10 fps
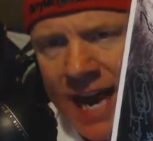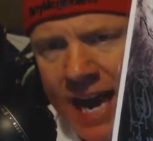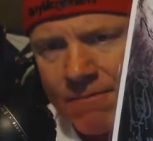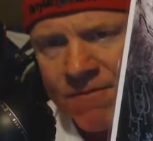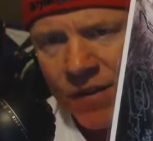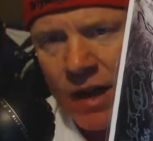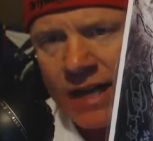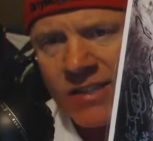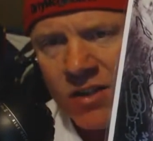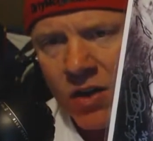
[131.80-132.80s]
Cap
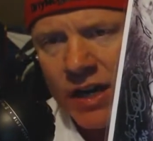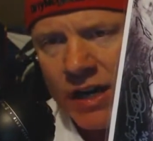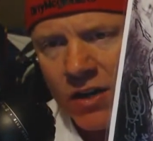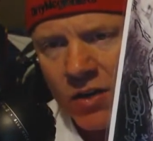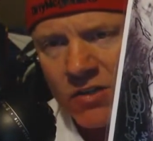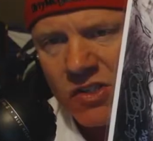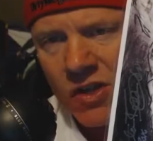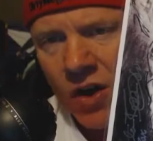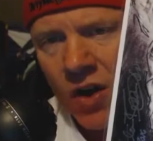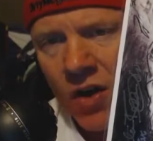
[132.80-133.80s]
flexing on Hitler and
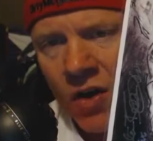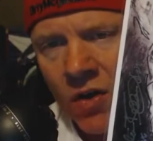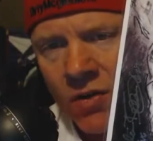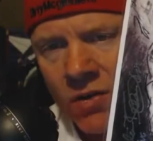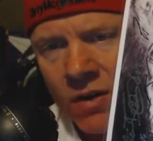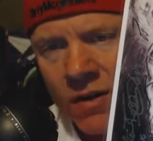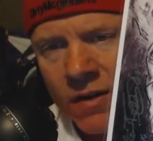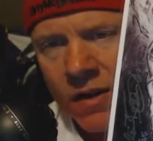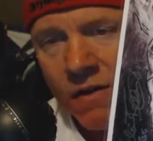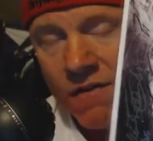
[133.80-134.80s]
Skull.
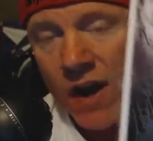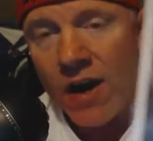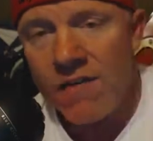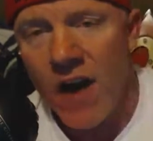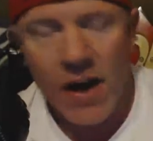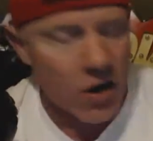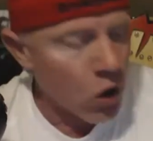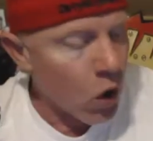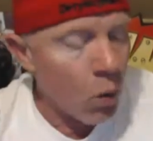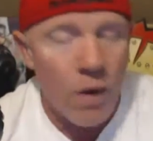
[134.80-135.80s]
Very, very
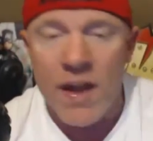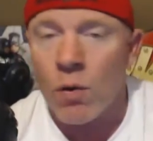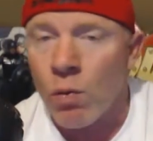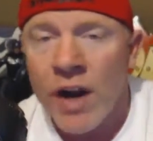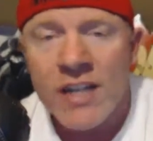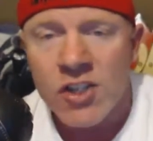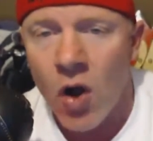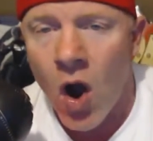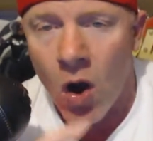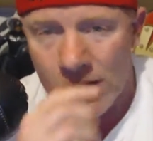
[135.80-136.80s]
cool. One of the
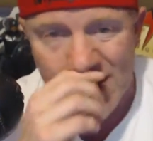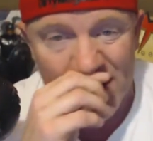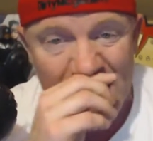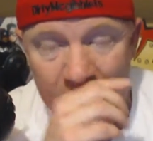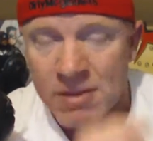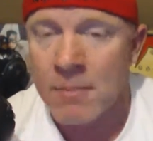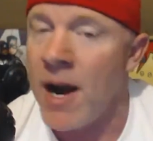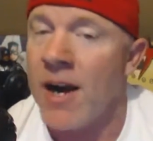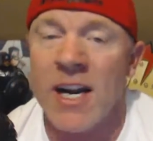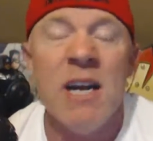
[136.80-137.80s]
original artists on Captain
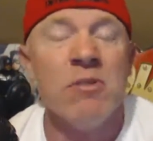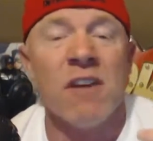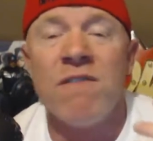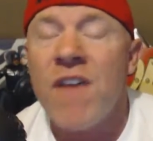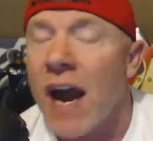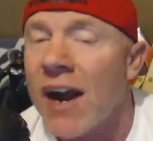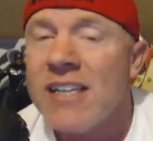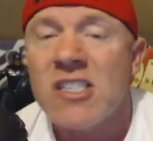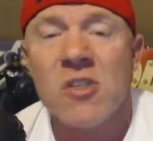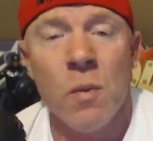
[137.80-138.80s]
America. He was a
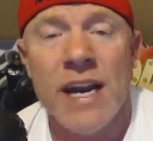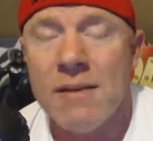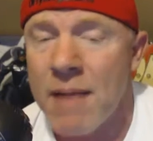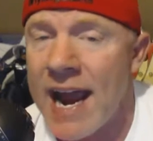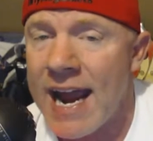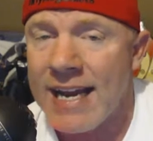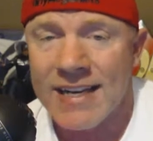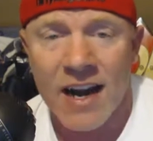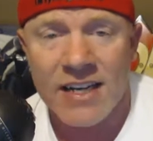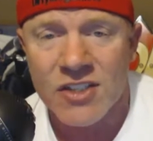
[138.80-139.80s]
very sweet man
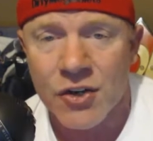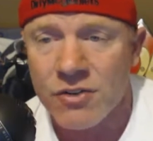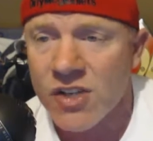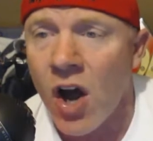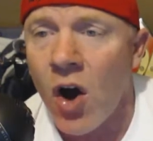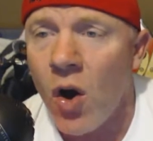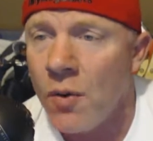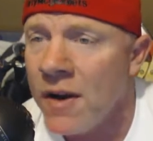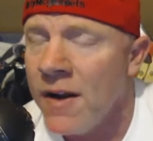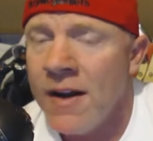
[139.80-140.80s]
at 92 years
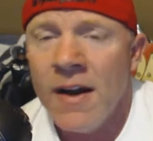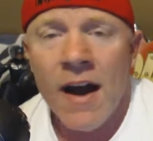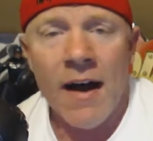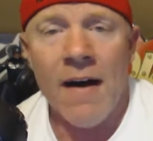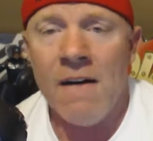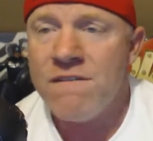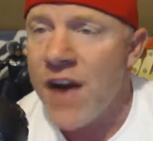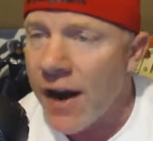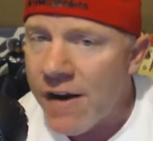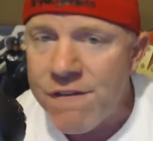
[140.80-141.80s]
old.
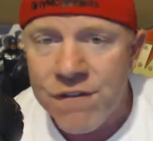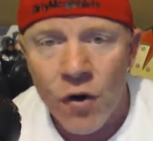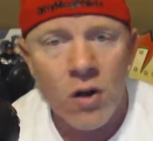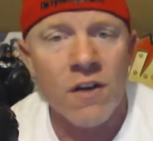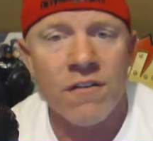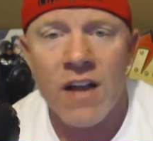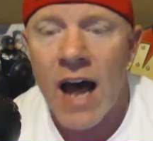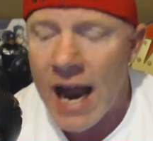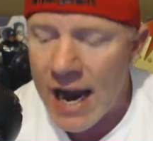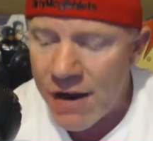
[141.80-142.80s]
Very full of
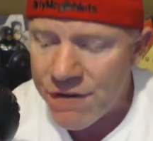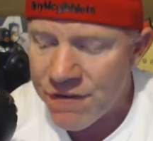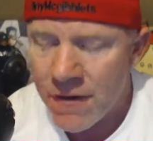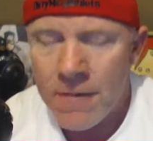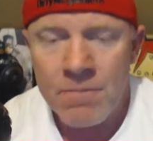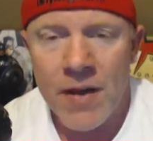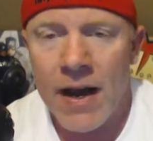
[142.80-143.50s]
life.